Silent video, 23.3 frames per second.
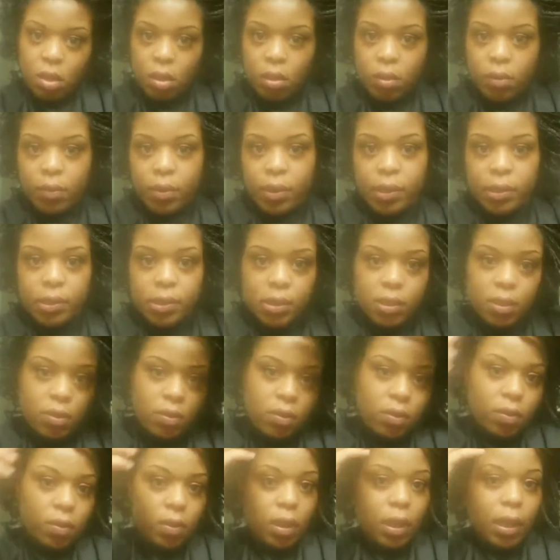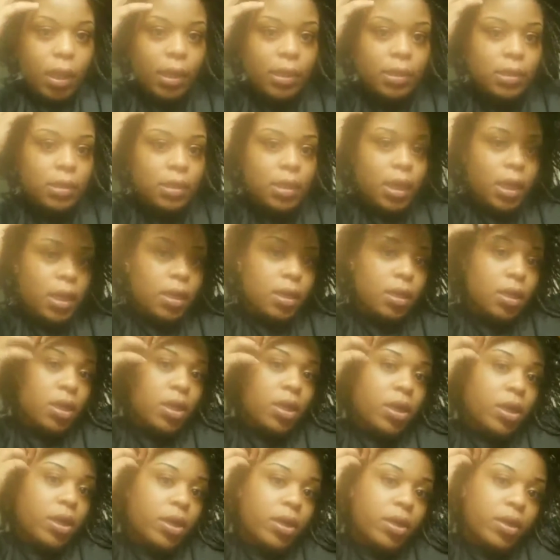Alright, so I just
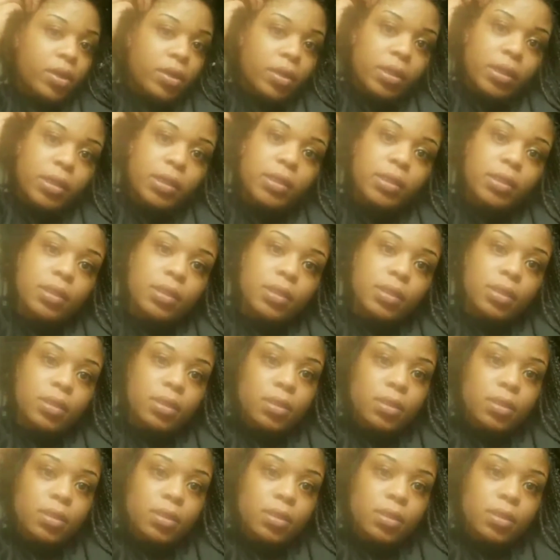gotta curl it.